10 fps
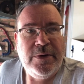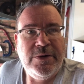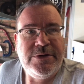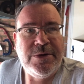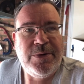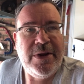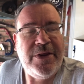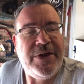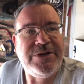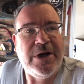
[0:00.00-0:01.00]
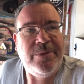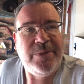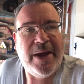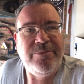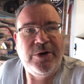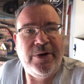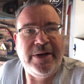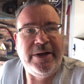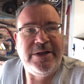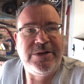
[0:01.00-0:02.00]
So one of the things that I'm, I'm doing
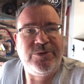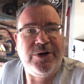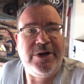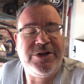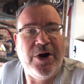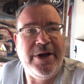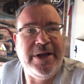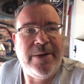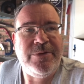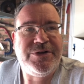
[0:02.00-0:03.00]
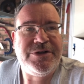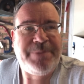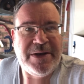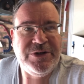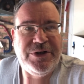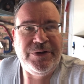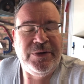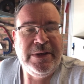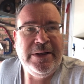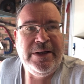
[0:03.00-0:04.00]
is I'm trying to tidy up the suspension.
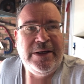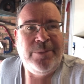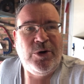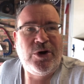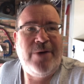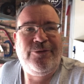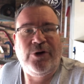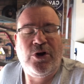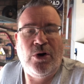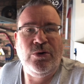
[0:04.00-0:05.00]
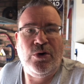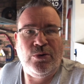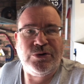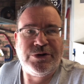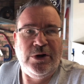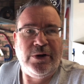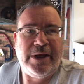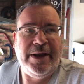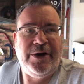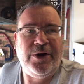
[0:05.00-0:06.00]
I'm not going for a concourse look,
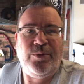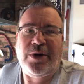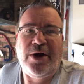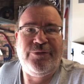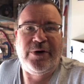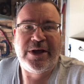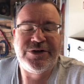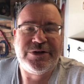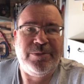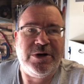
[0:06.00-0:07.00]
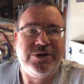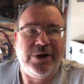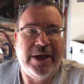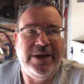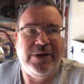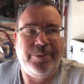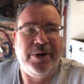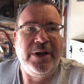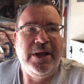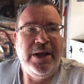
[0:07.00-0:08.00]
and I don't want to go for a customised look either, but
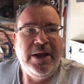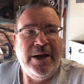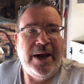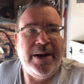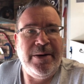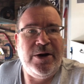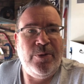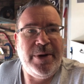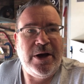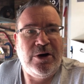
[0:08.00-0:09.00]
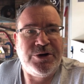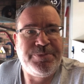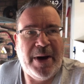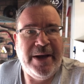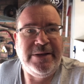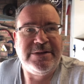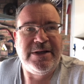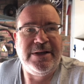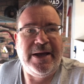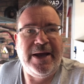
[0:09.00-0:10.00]
uh, a little bit of gloss paint
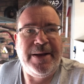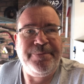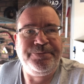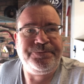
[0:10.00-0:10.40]
um,